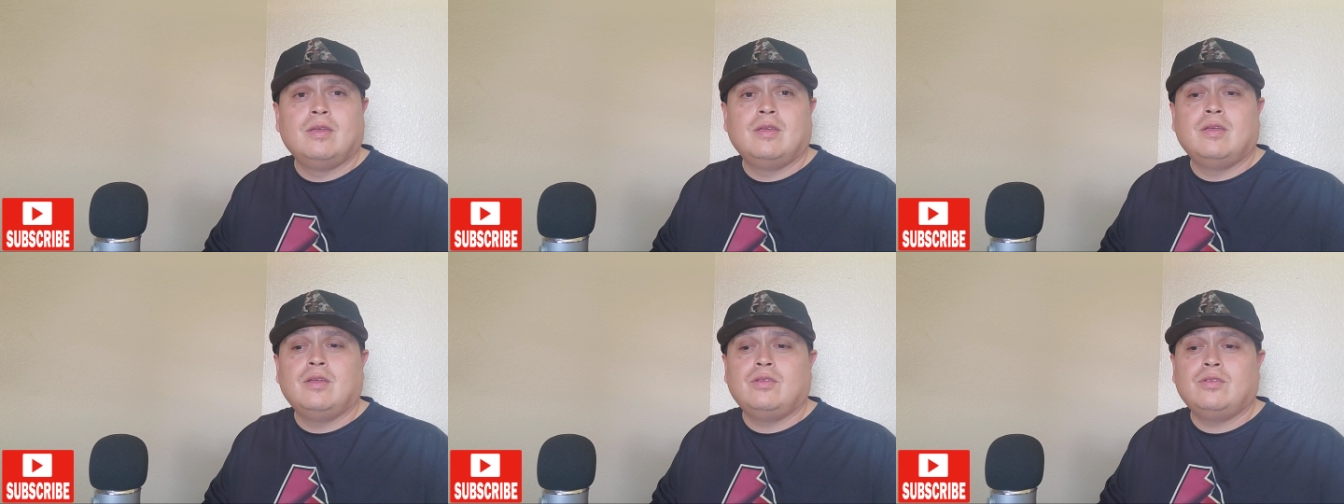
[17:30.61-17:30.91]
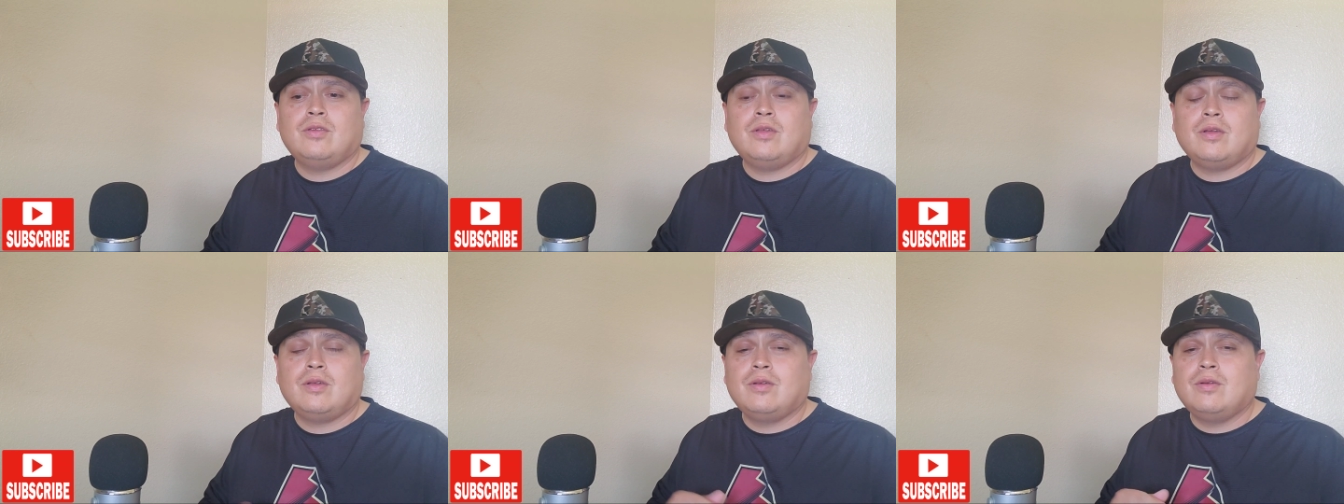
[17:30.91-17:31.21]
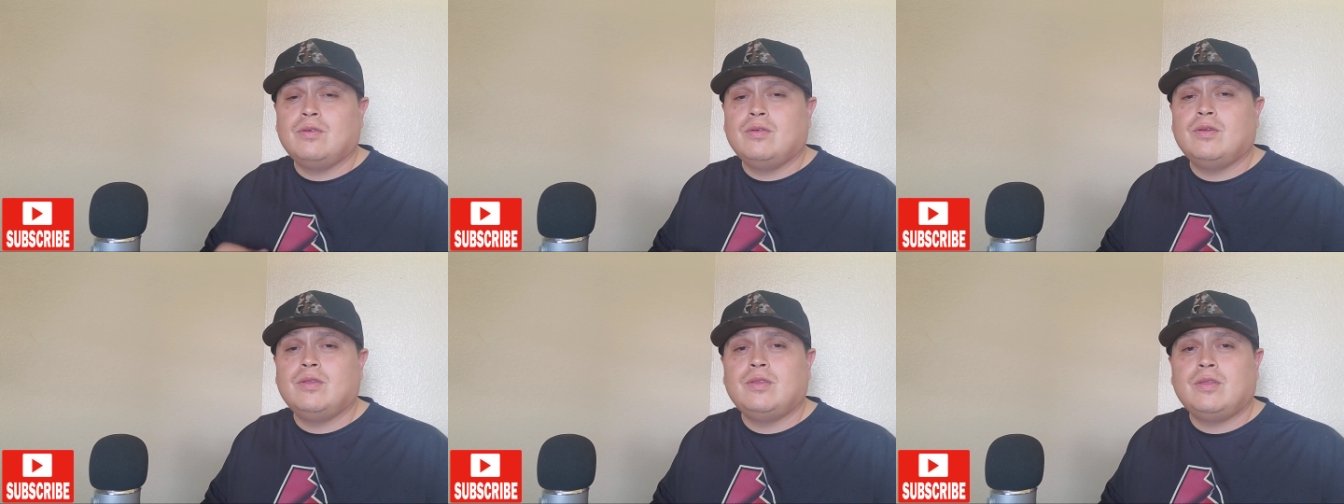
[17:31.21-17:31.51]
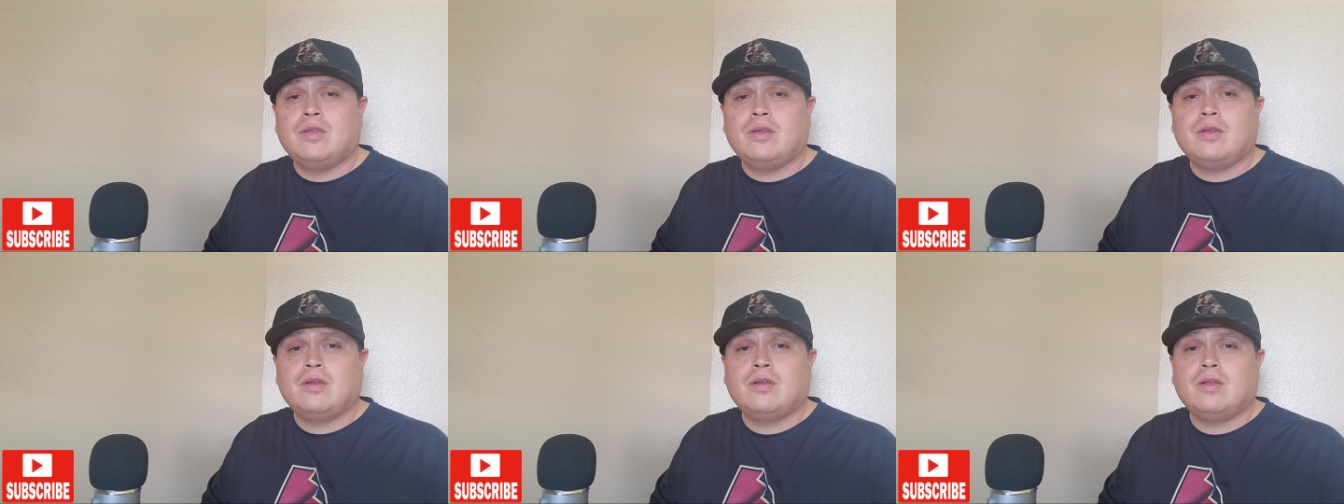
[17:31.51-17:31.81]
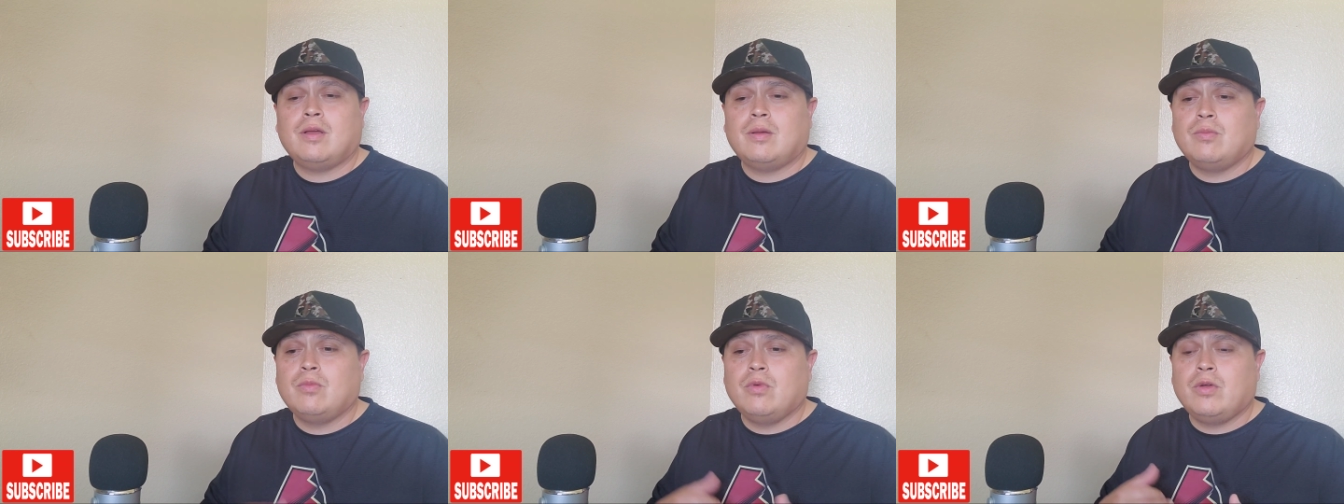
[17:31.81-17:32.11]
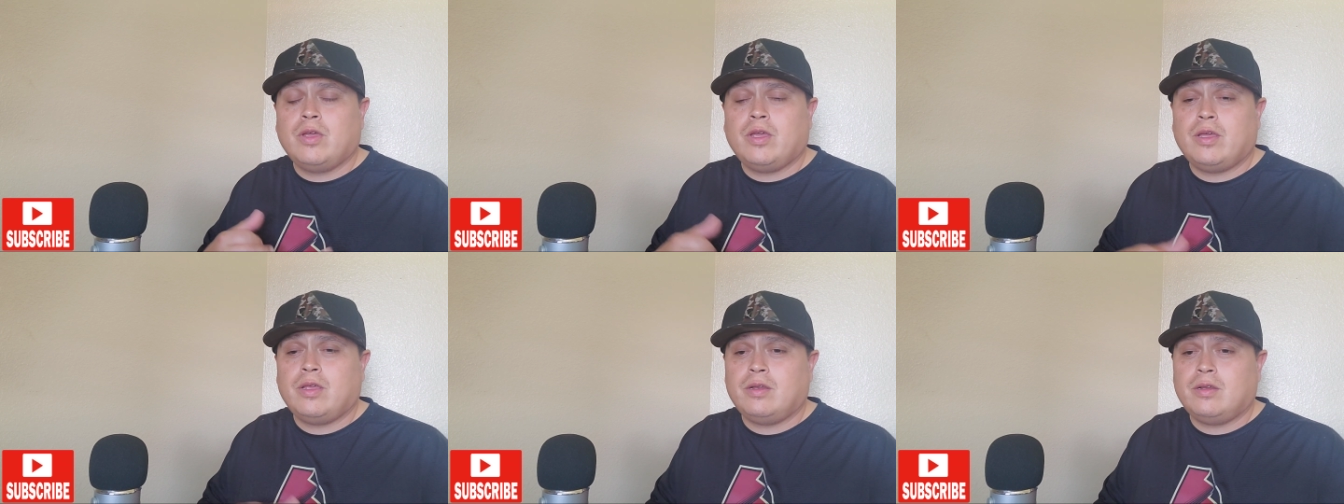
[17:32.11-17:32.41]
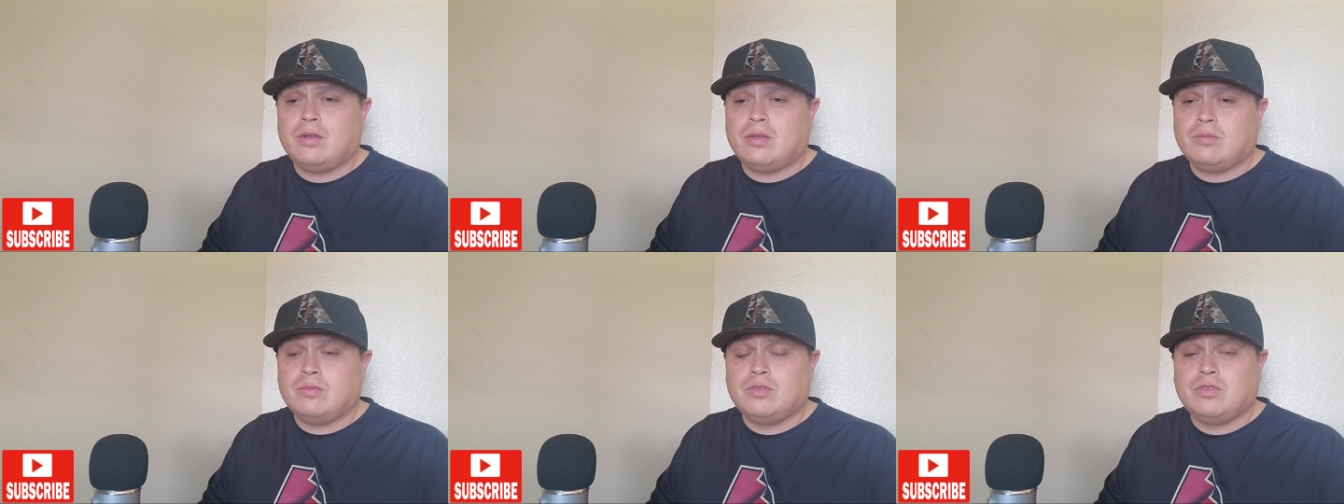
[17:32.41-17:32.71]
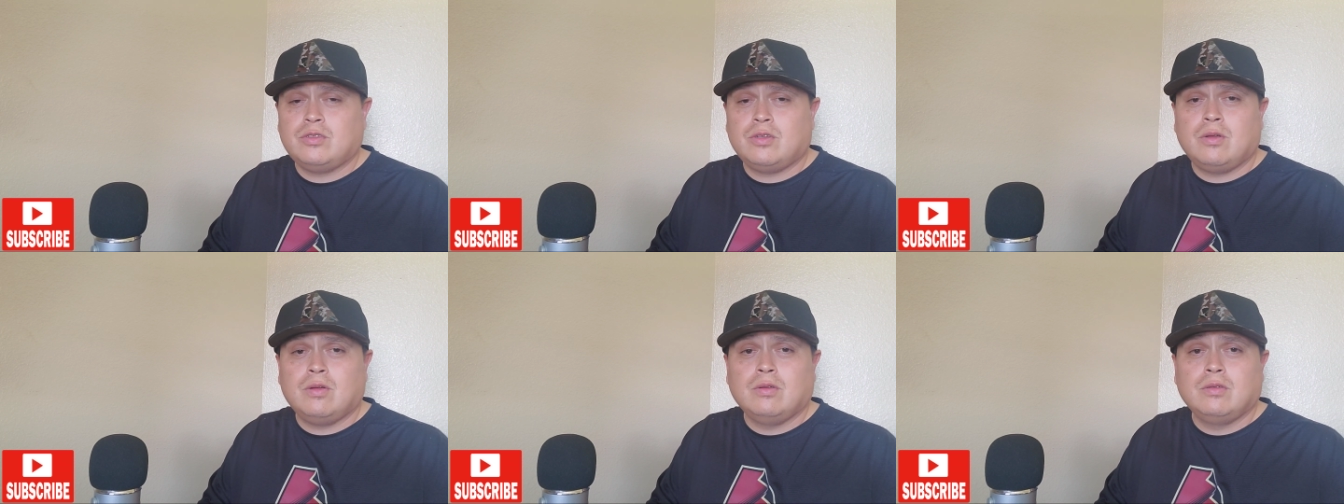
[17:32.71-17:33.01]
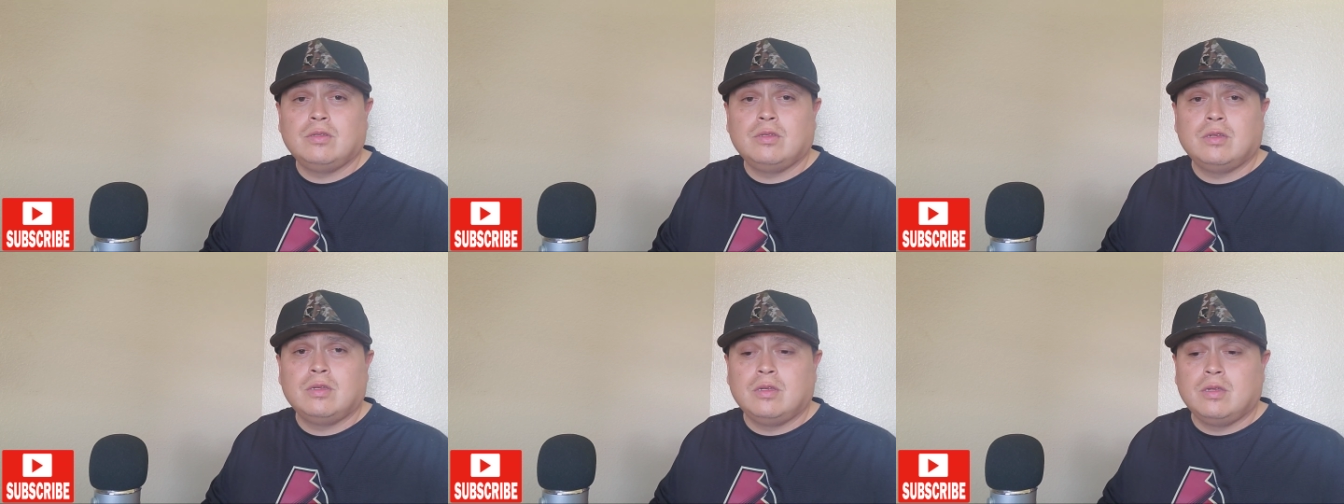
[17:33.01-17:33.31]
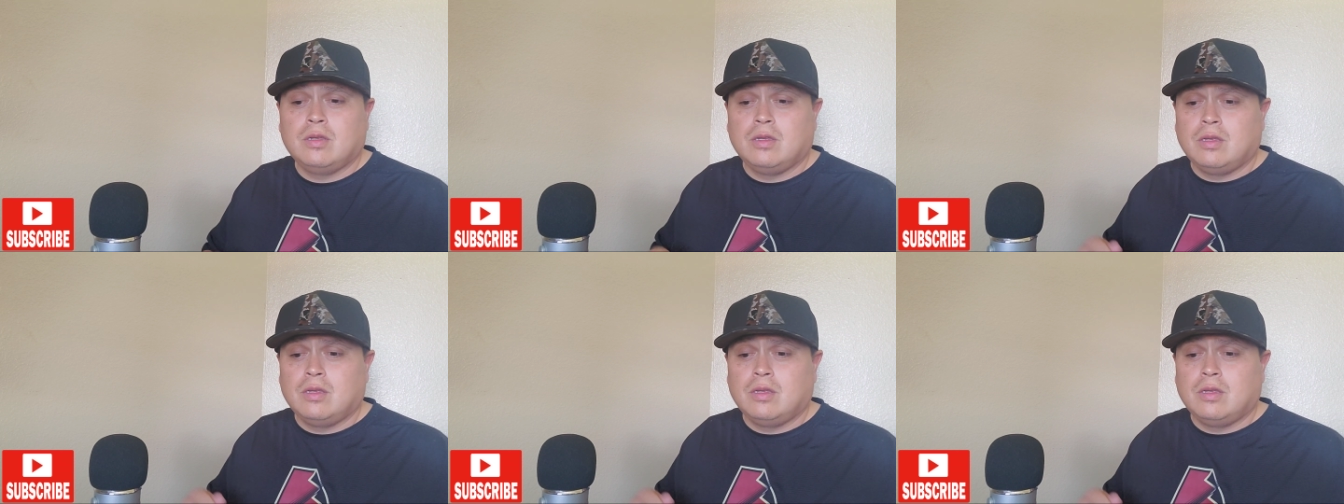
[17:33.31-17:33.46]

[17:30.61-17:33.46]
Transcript: So I go in there, I'm wet, I'm soaked.